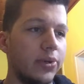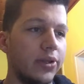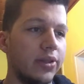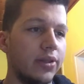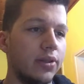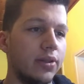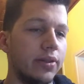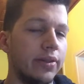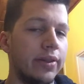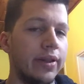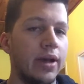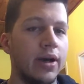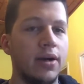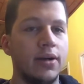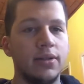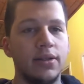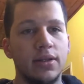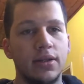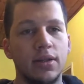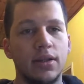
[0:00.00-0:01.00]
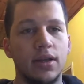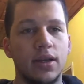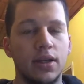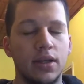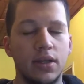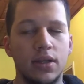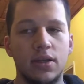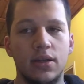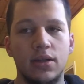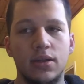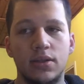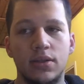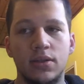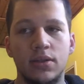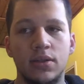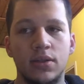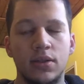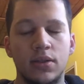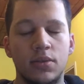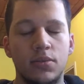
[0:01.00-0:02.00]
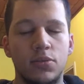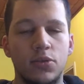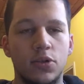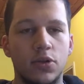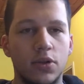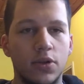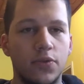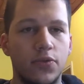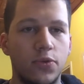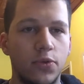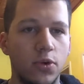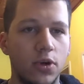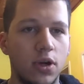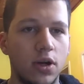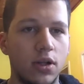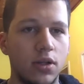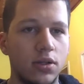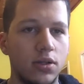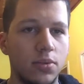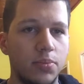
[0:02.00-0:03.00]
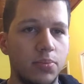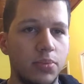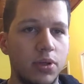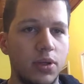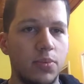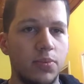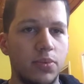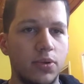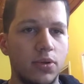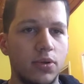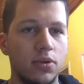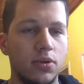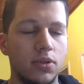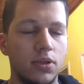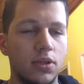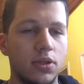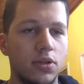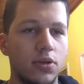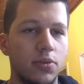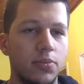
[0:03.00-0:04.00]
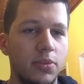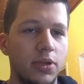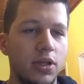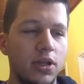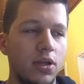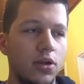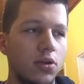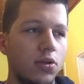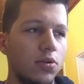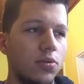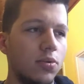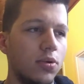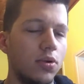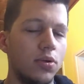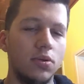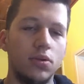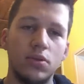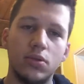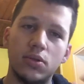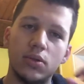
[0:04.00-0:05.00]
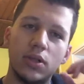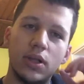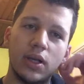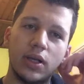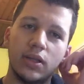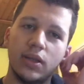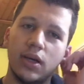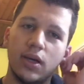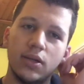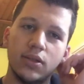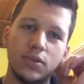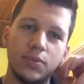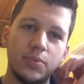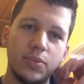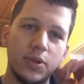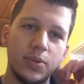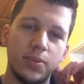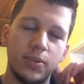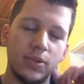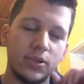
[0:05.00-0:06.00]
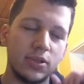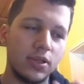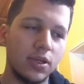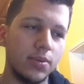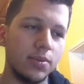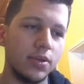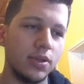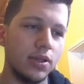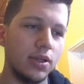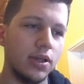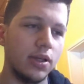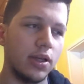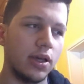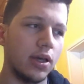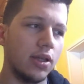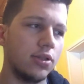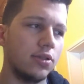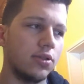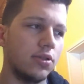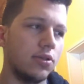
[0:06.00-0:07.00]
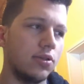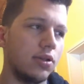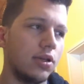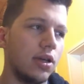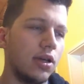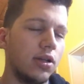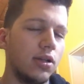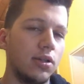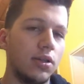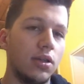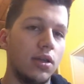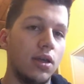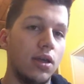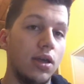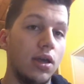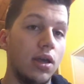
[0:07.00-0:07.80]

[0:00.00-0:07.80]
But now they're like more than 400 people in committee who vote, or like 1,000 people or something like that, so you can't